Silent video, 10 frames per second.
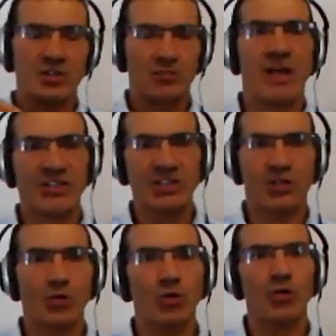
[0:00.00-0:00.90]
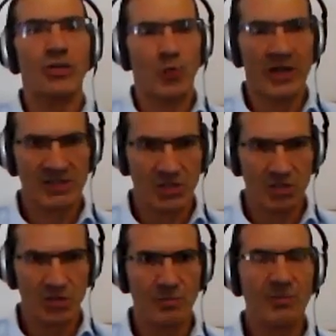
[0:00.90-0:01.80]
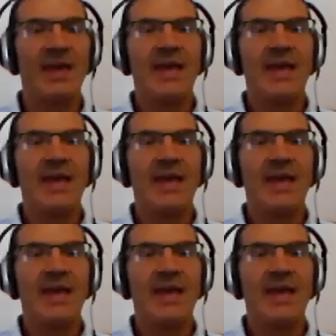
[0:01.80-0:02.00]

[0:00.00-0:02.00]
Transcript: to rush it all in one term